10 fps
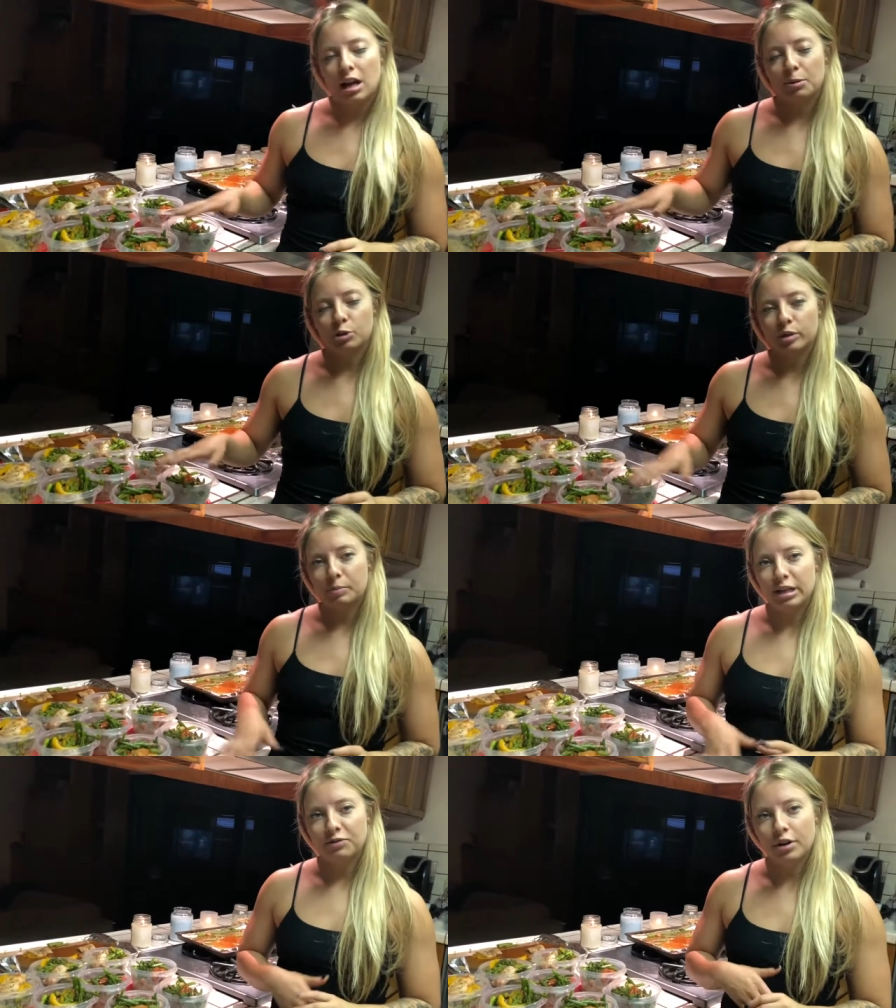on how much we
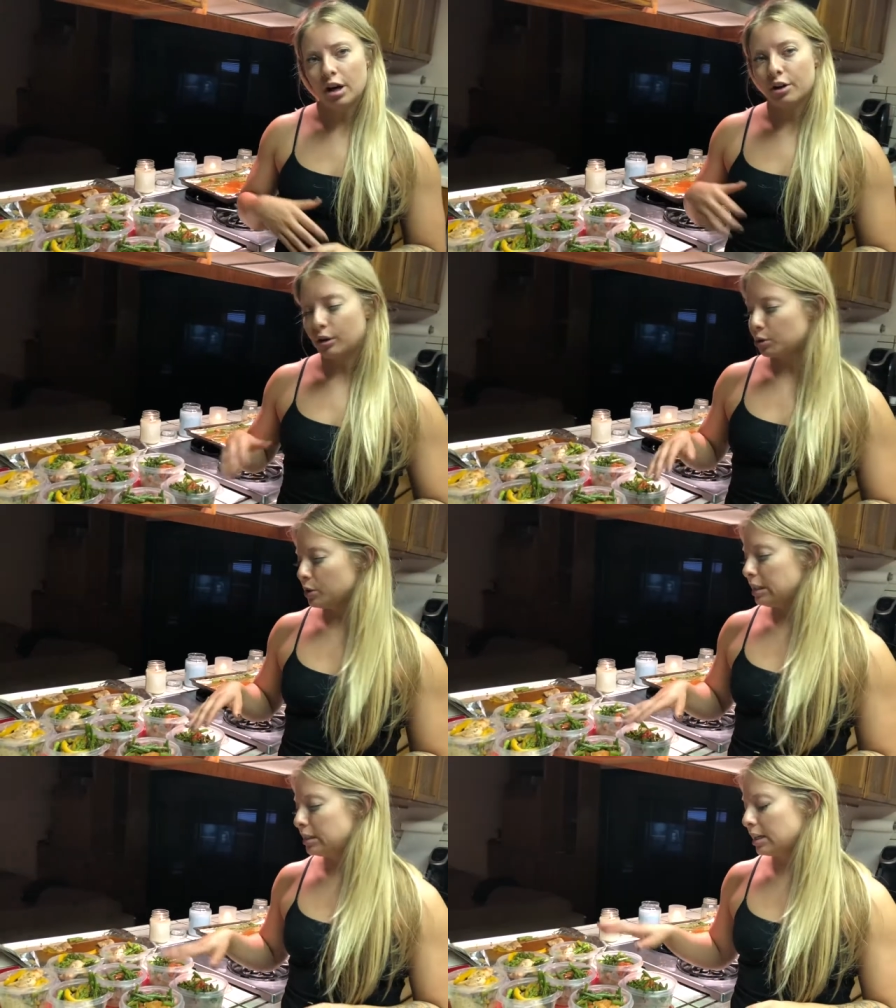spent for our
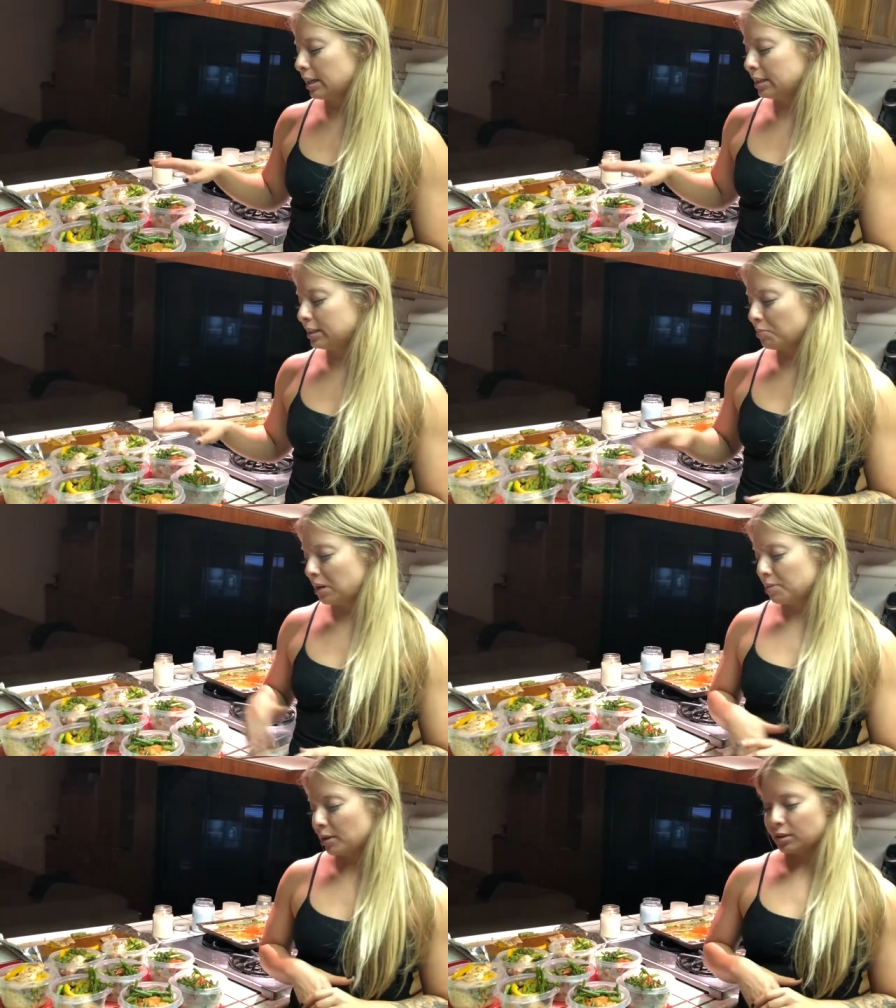groceries, it ends up
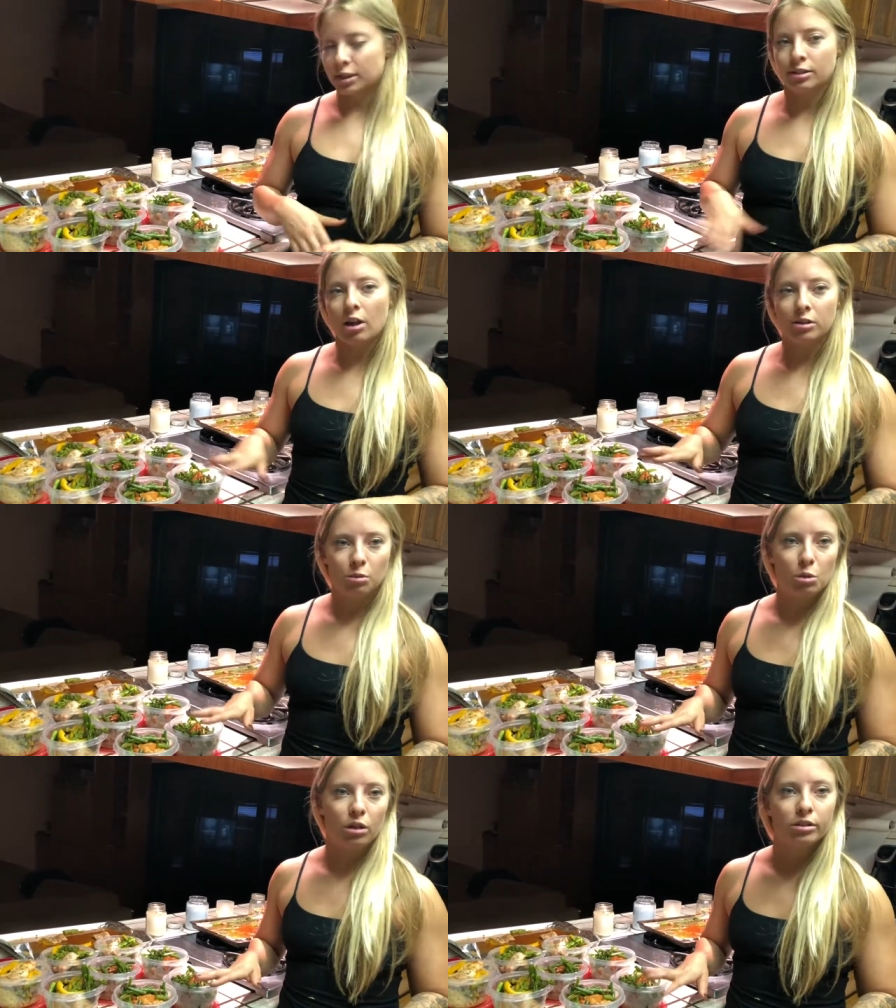being about $6
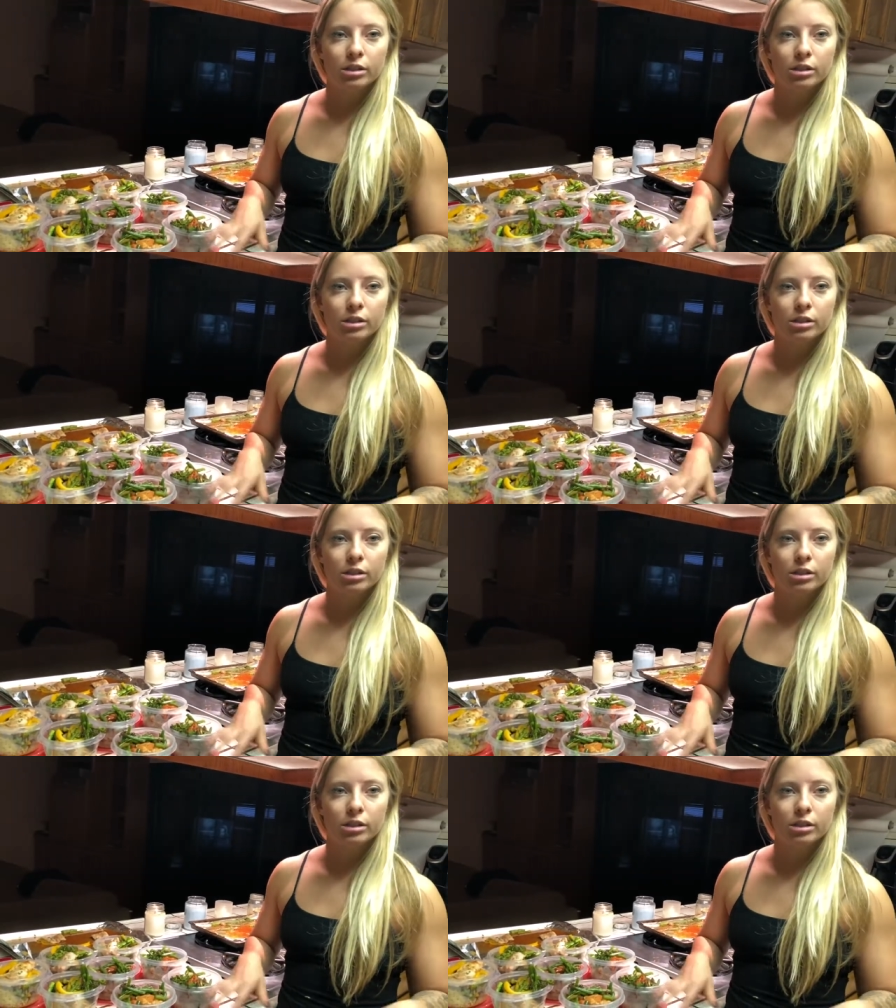a meal.